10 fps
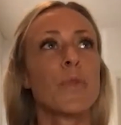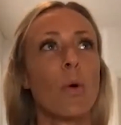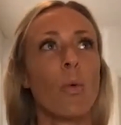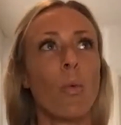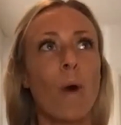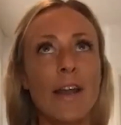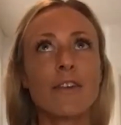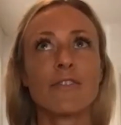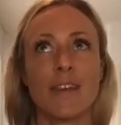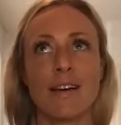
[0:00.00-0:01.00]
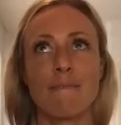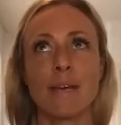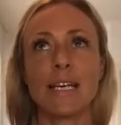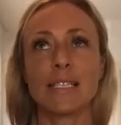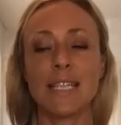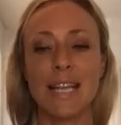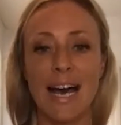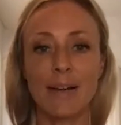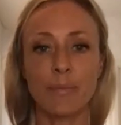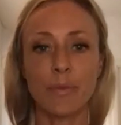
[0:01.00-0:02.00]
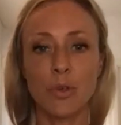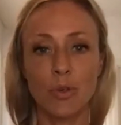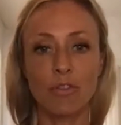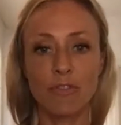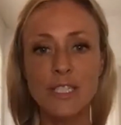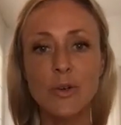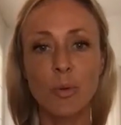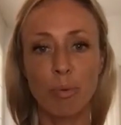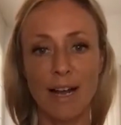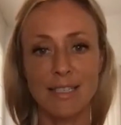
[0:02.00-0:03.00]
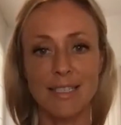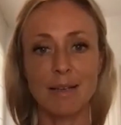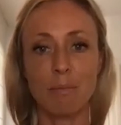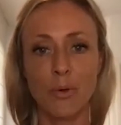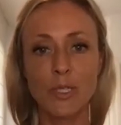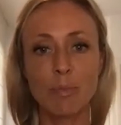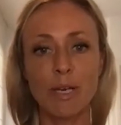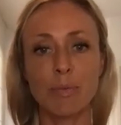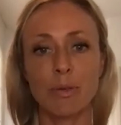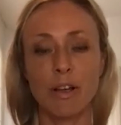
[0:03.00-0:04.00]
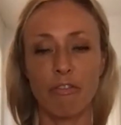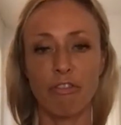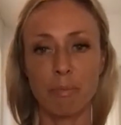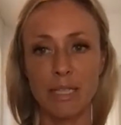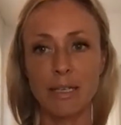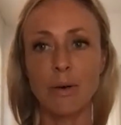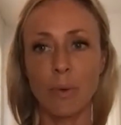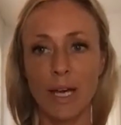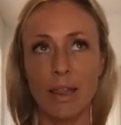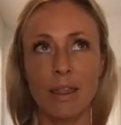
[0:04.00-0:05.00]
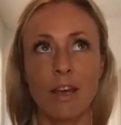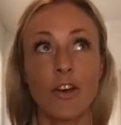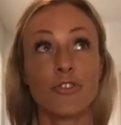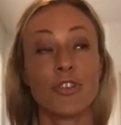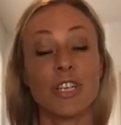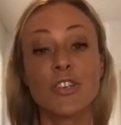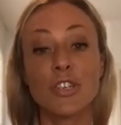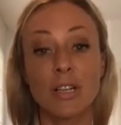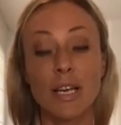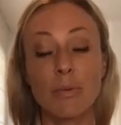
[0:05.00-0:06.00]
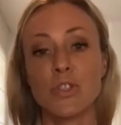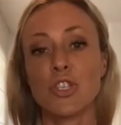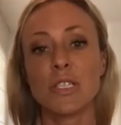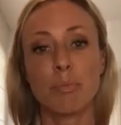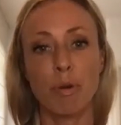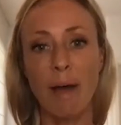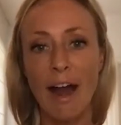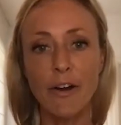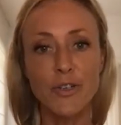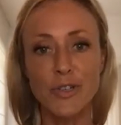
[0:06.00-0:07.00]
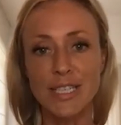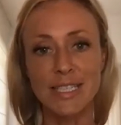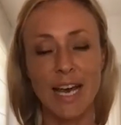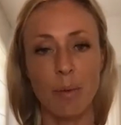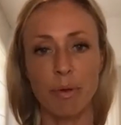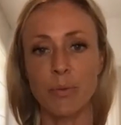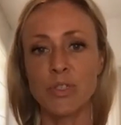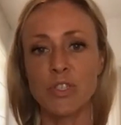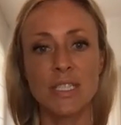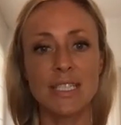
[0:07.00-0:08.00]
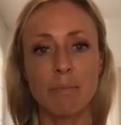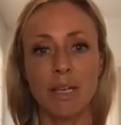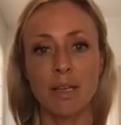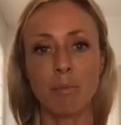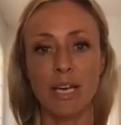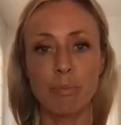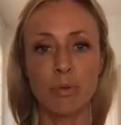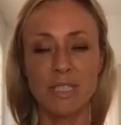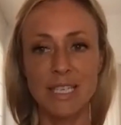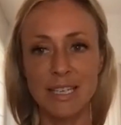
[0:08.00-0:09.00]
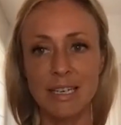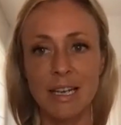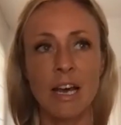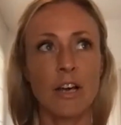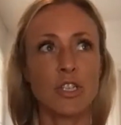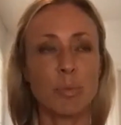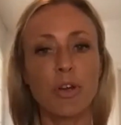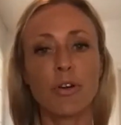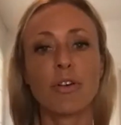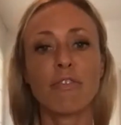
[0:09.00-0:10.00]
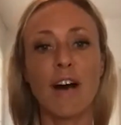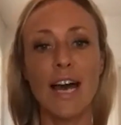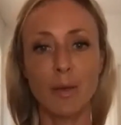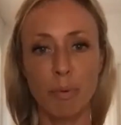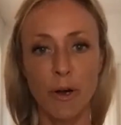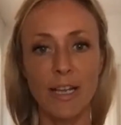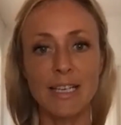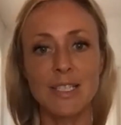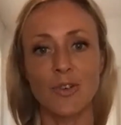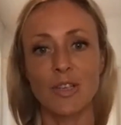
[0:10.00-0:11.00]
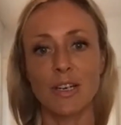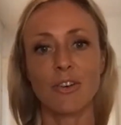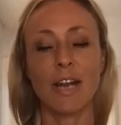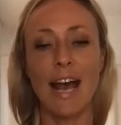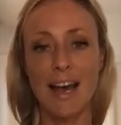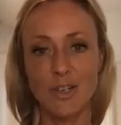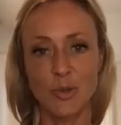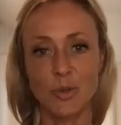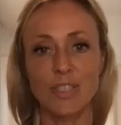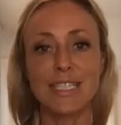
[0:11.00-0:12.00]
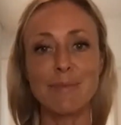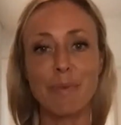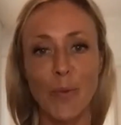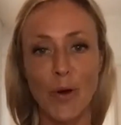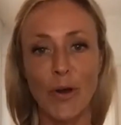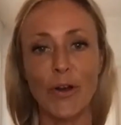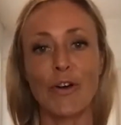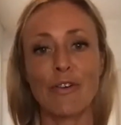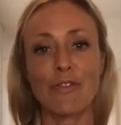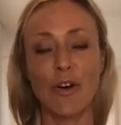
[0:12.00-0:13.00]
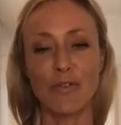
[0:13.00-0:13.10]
One of them is that, the physical practice that most people are familiar with traditionally was just a preparatory step. It was something that people did to purify the body so that it could handle the deeper work of